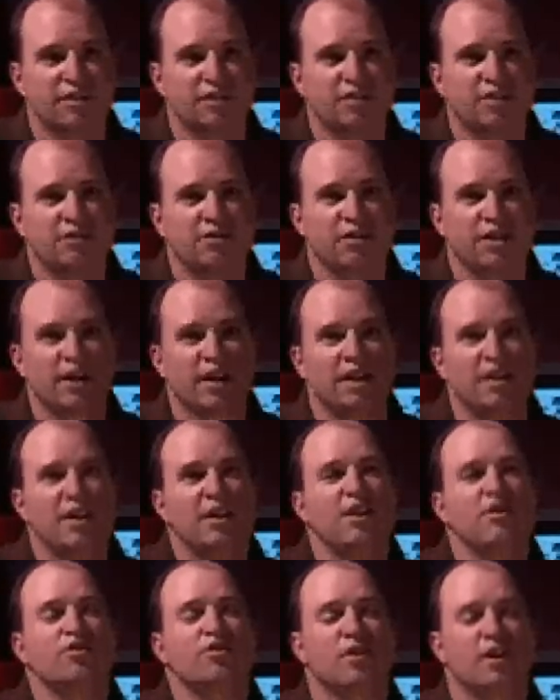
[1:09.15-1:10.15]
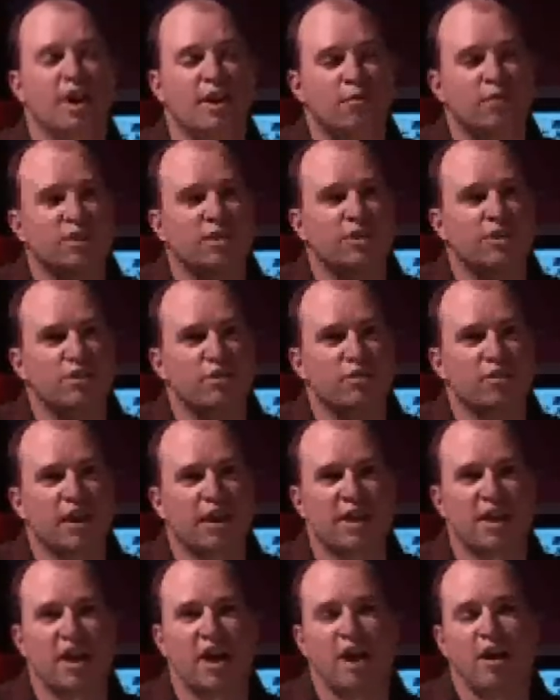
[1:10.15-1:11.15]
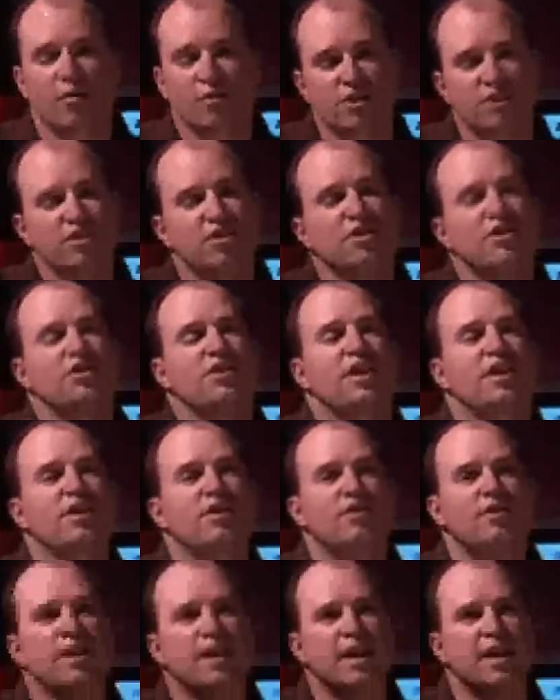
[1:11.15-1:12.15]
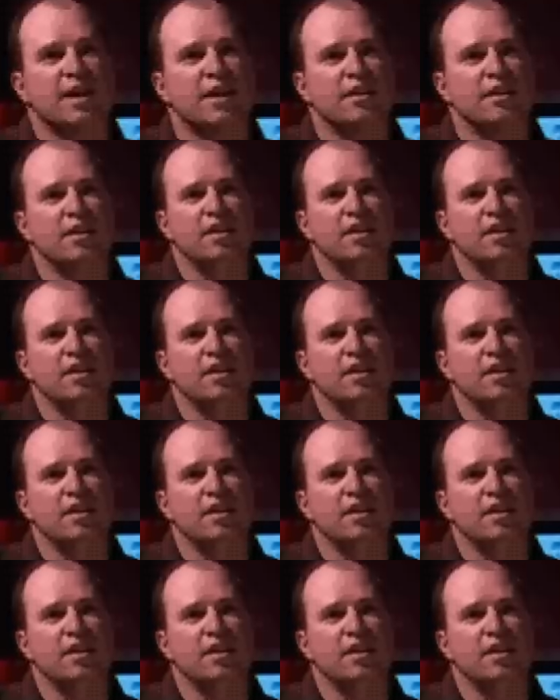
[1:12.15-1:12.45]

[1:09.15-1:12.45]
Okay? So how we're going to do that, I want you to just take your hand,